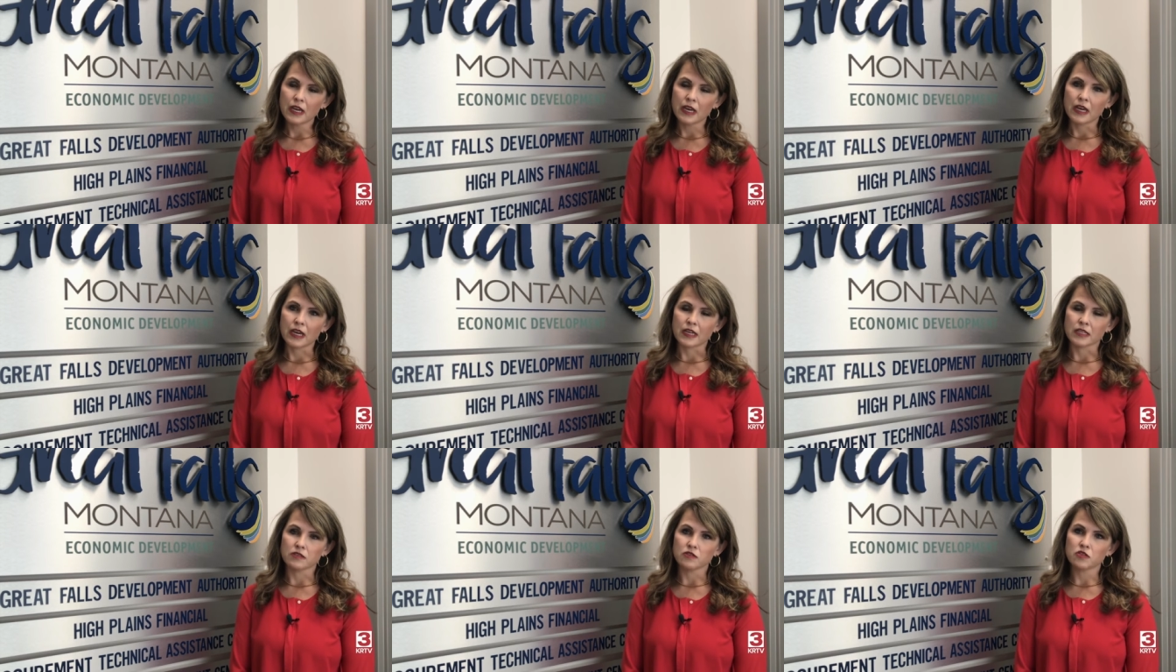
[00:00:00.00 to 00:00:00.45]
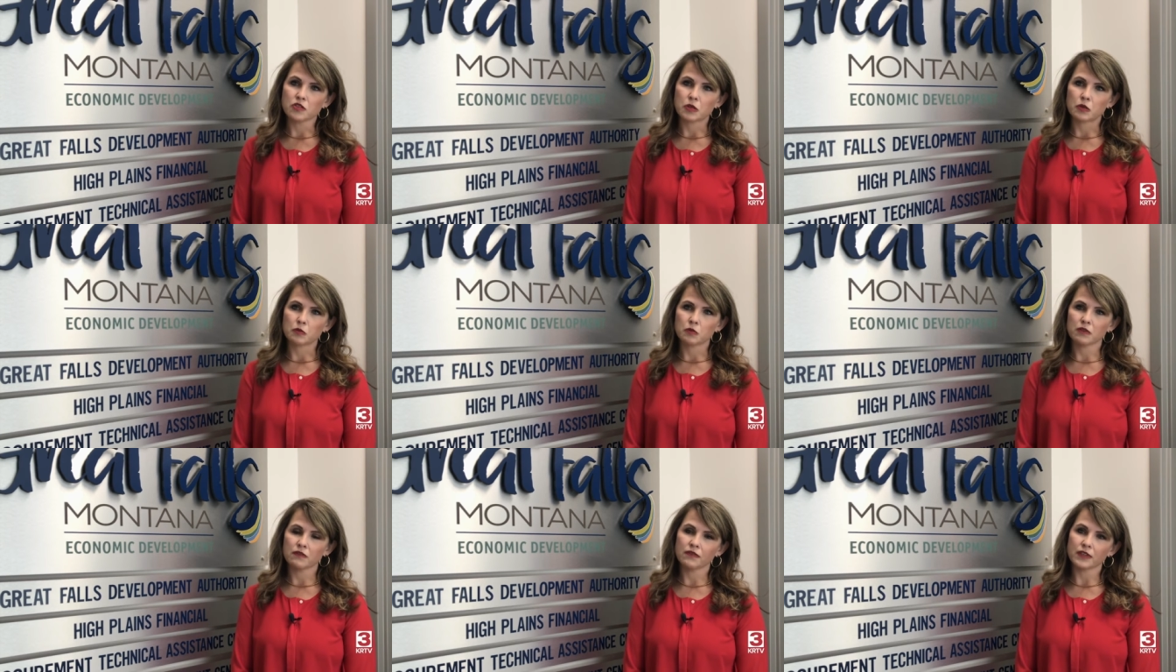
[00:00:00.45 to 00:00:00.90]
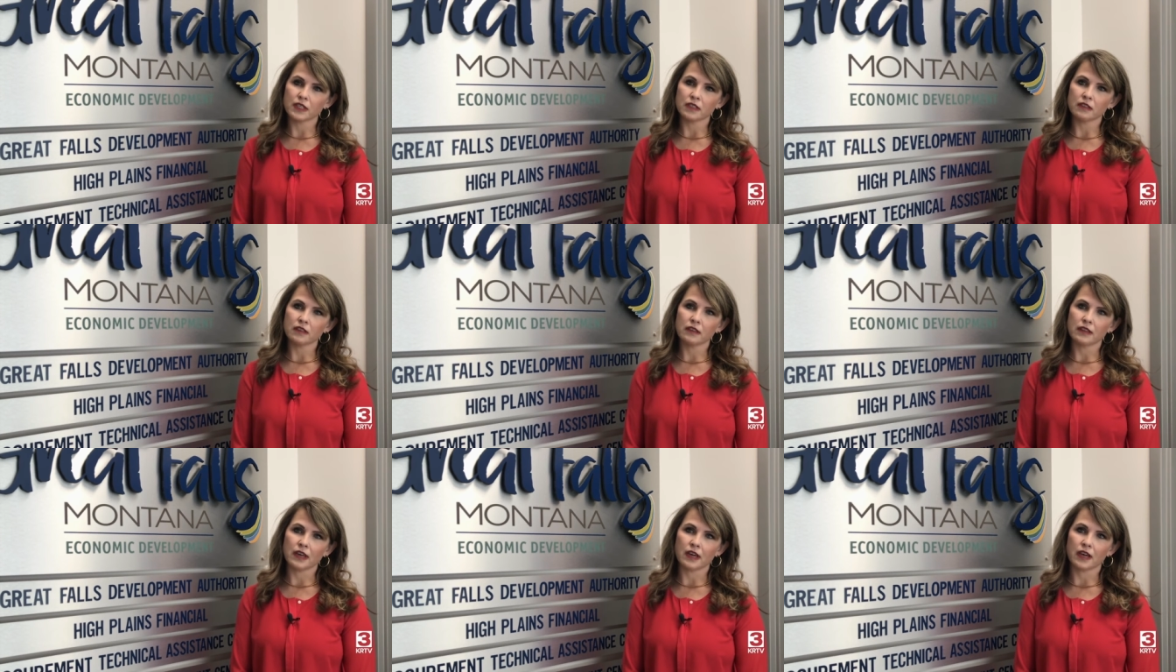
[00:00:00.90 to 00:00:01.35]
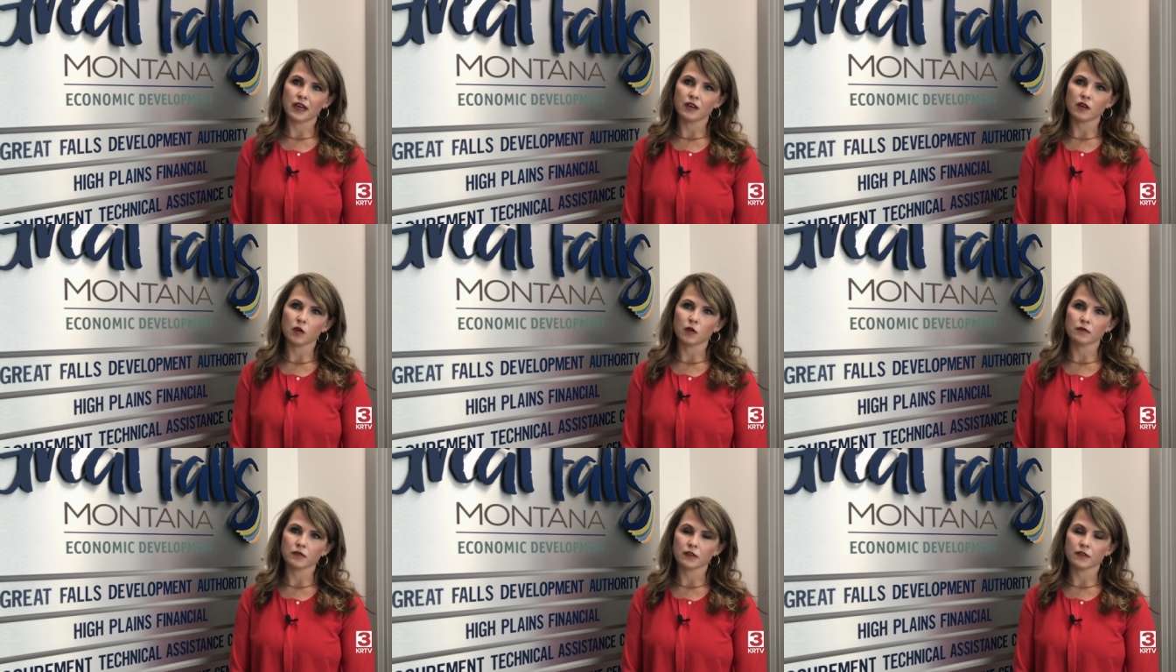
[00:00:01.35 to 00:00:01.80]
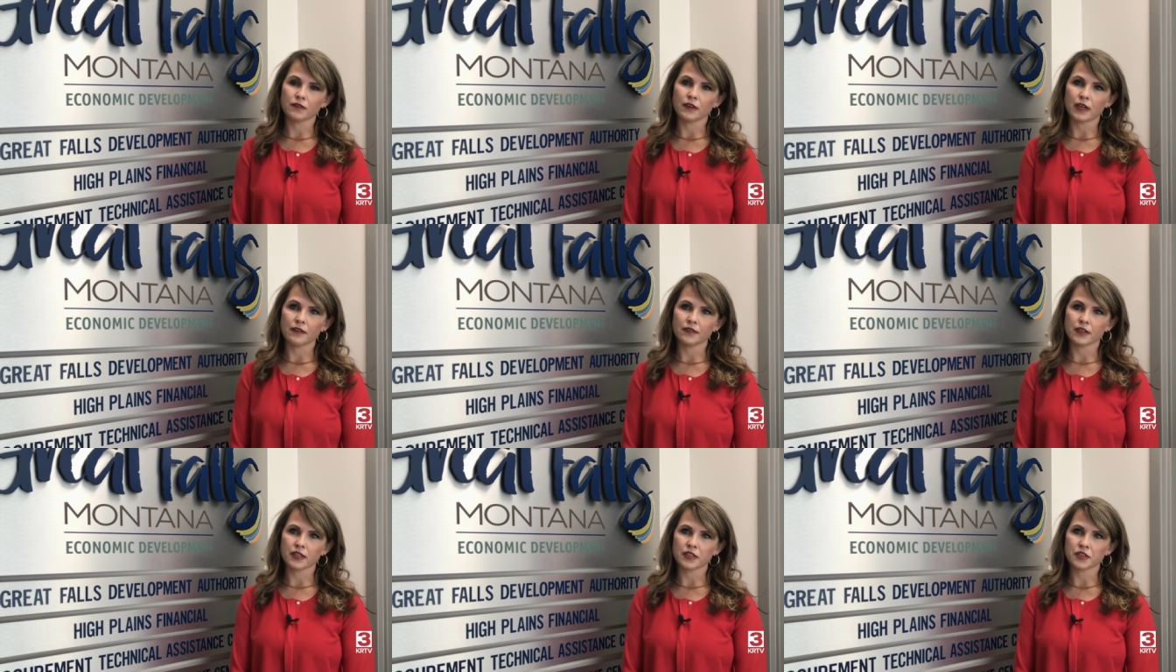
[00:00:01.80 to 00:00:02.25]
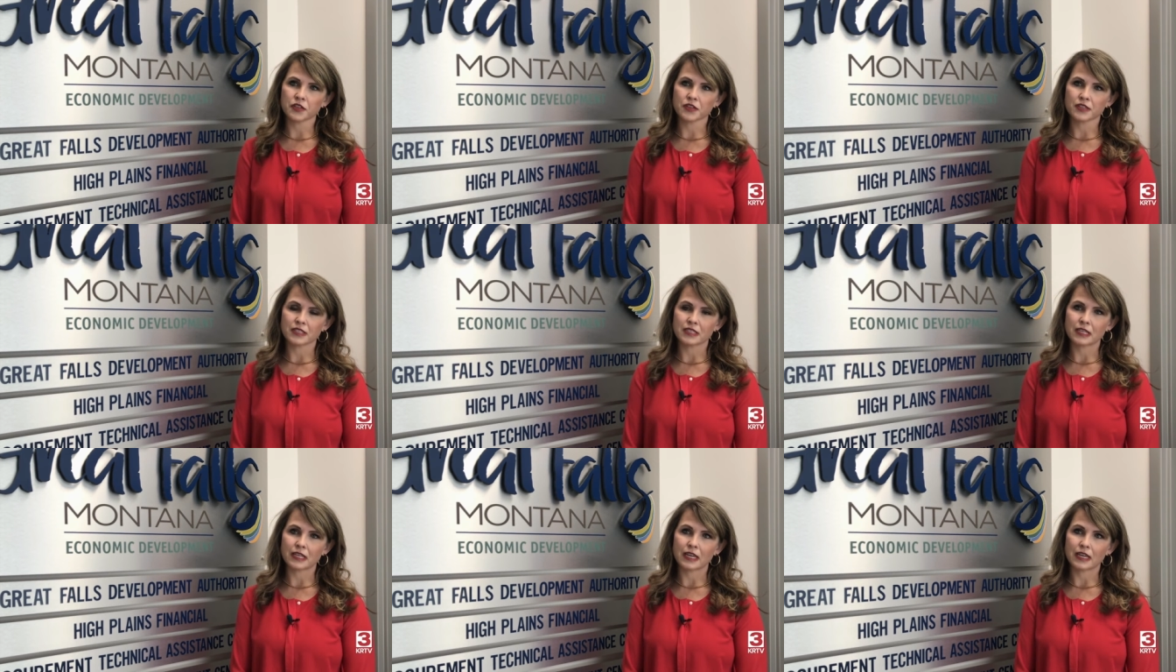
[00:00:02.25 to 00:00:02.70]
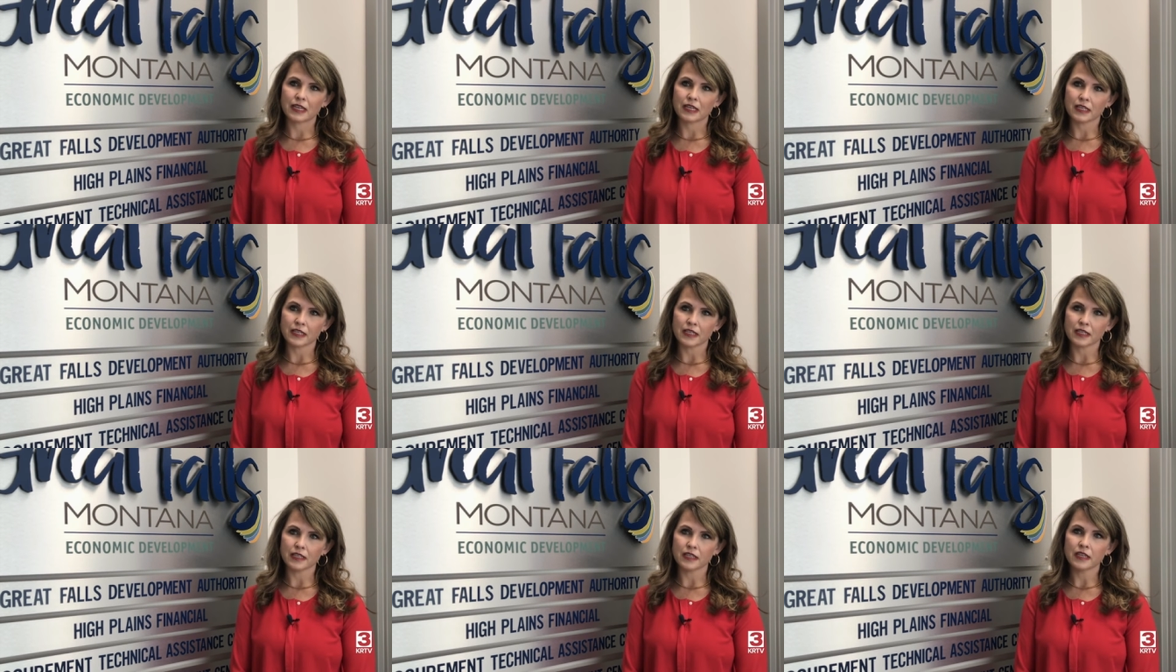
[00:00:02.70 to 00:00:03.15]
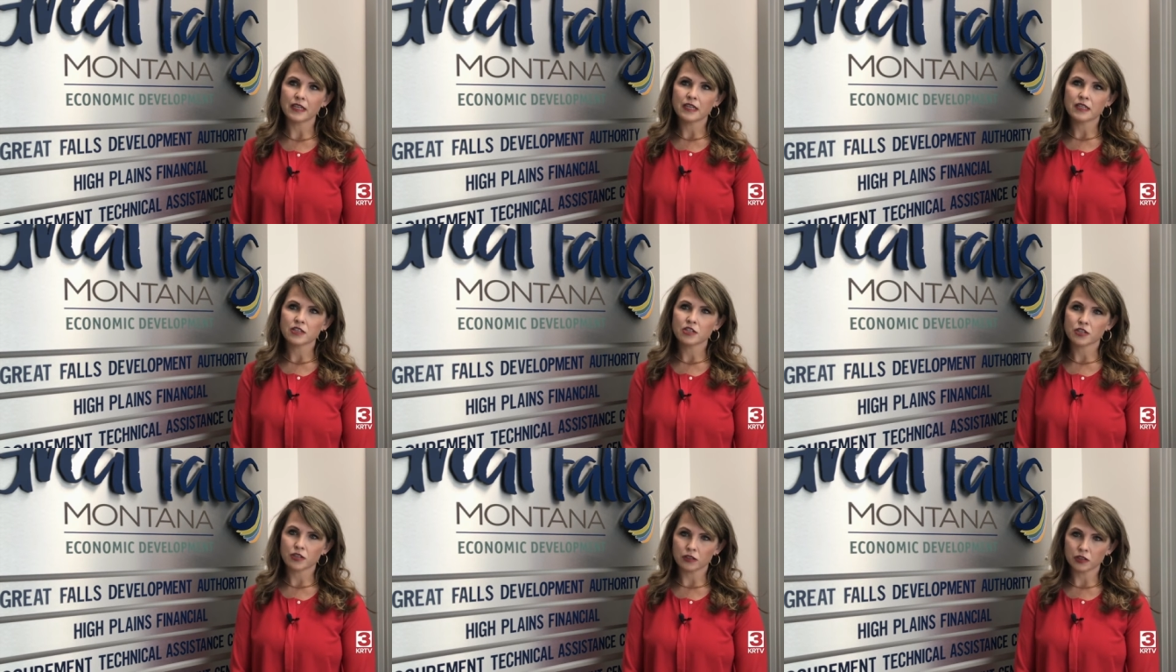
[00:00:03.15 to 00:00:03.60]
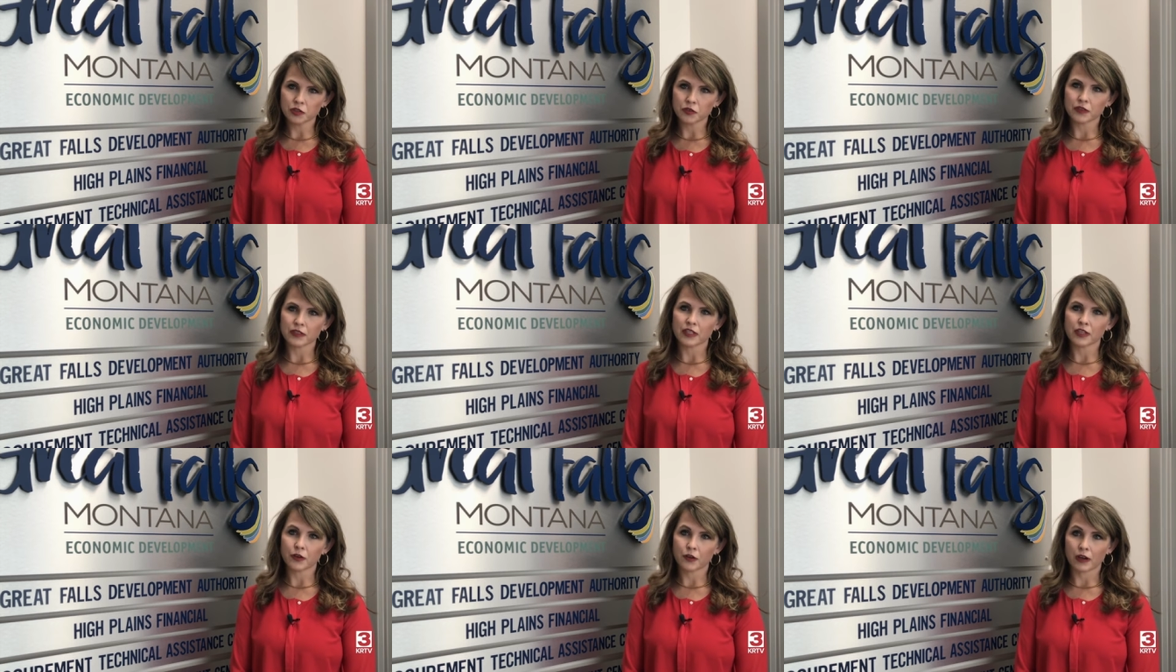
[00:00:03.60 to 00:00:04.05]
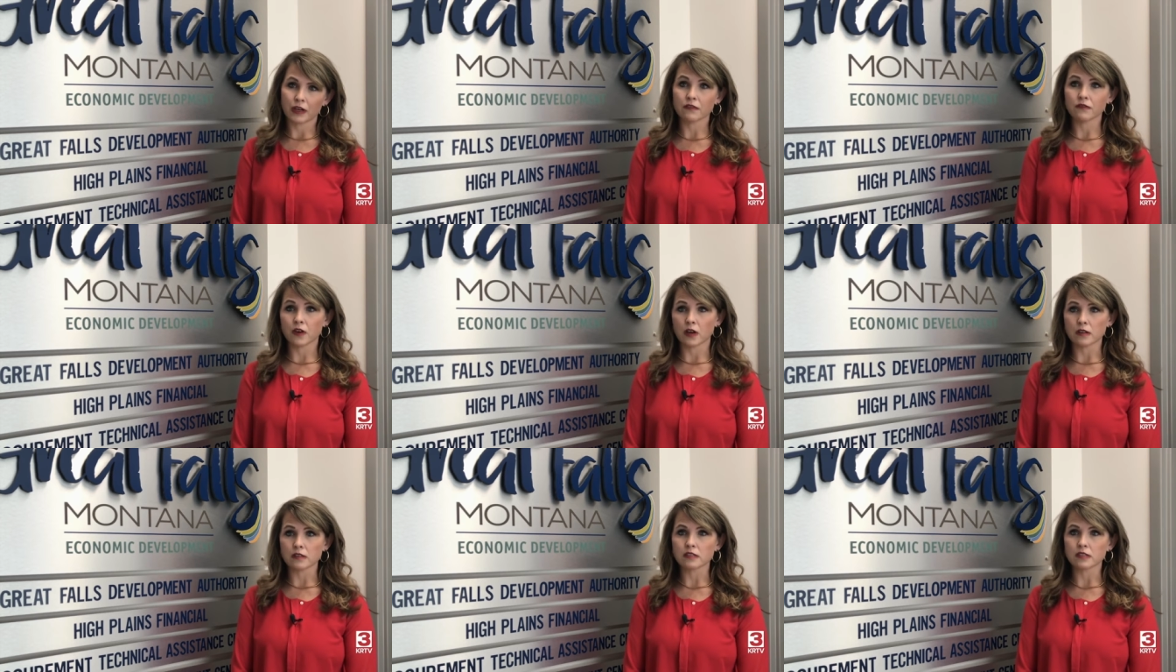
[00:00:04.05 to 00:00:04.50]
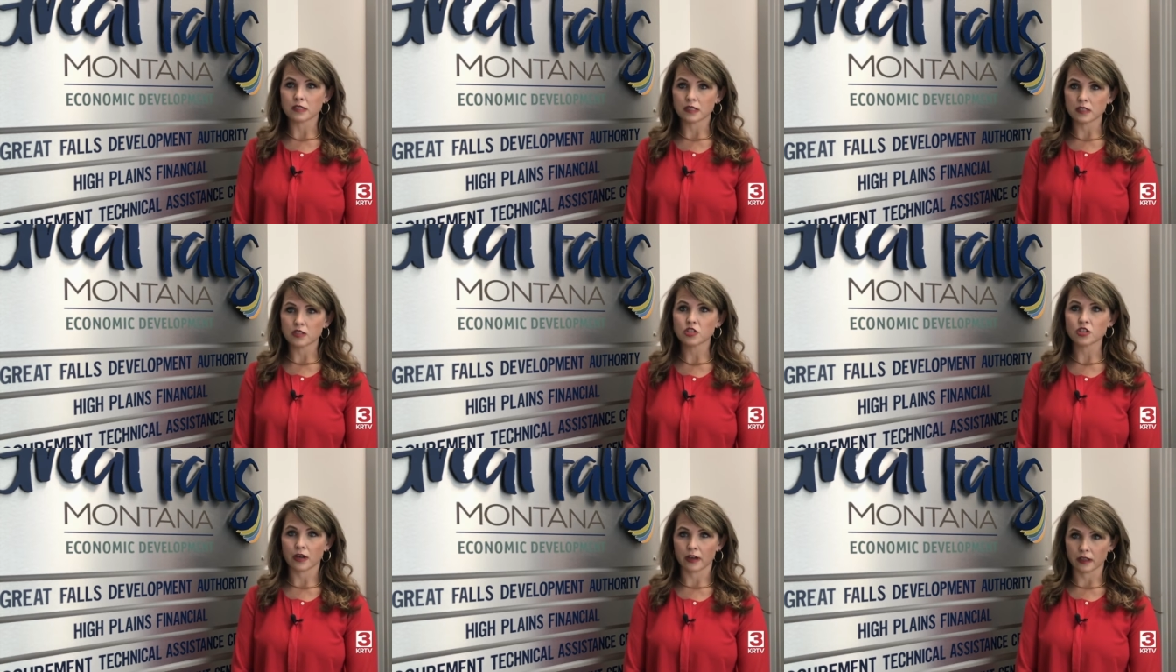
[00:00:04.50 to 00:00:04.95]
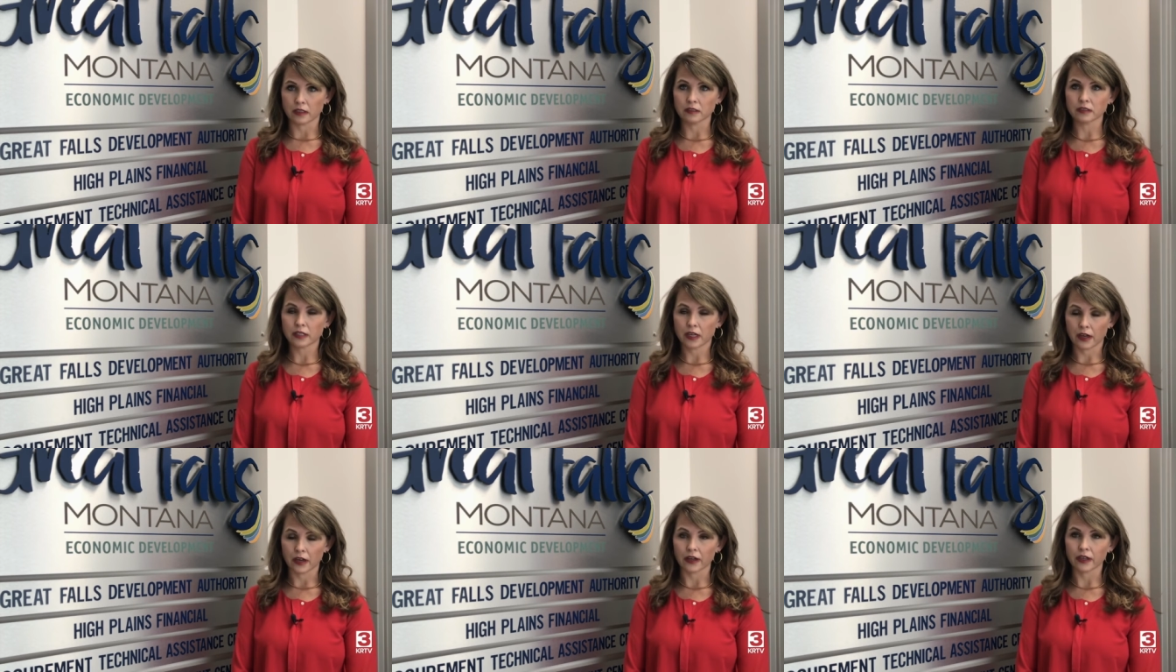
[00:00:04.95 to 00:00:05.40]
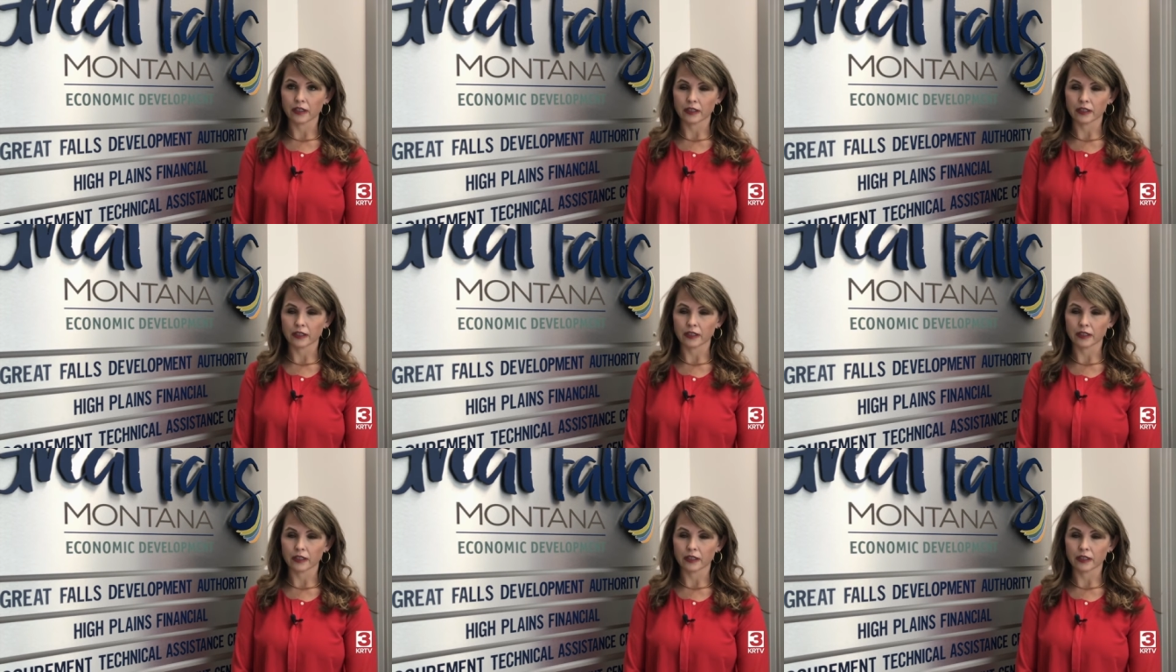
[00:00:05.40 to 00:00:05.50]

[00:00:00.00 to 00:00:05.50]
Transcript: And so it revealed that over 580 children in Great Falls need childcare.